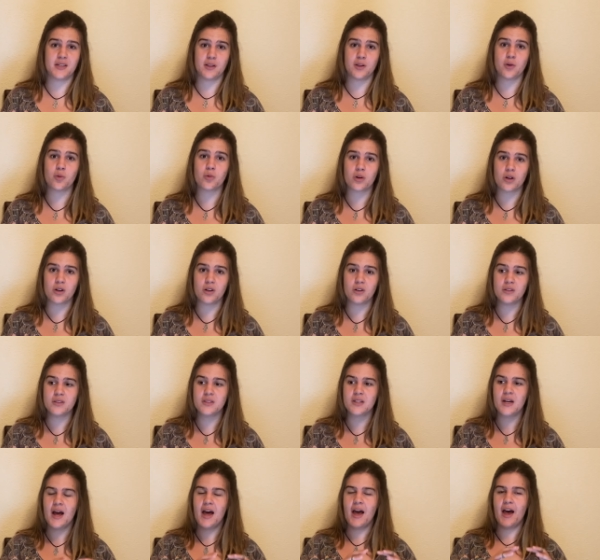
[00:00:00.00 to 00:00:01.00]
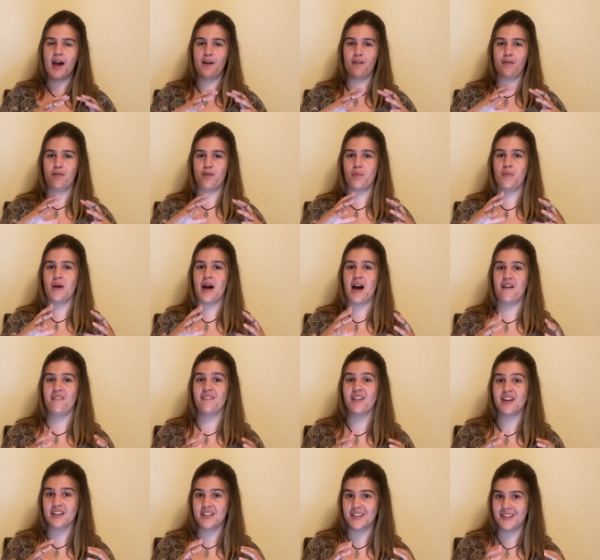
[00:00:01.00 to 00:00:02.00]
in the world and from
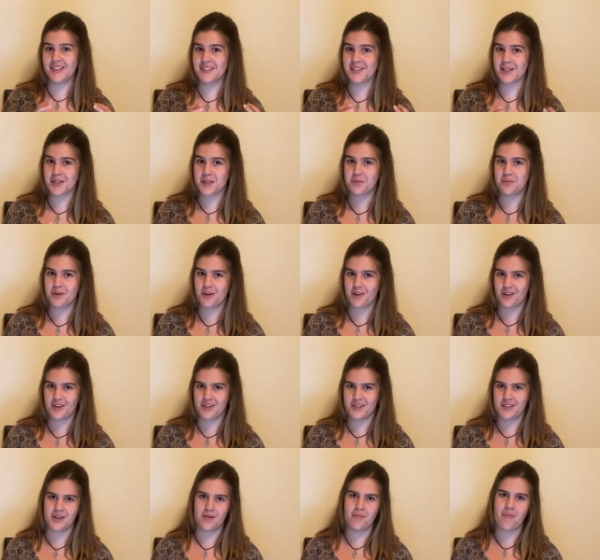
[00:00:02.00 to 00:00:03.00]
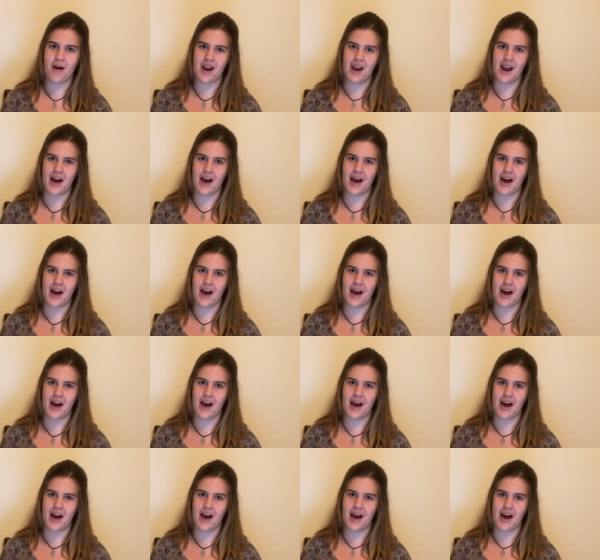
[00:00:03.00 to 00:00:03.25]
having this experience in my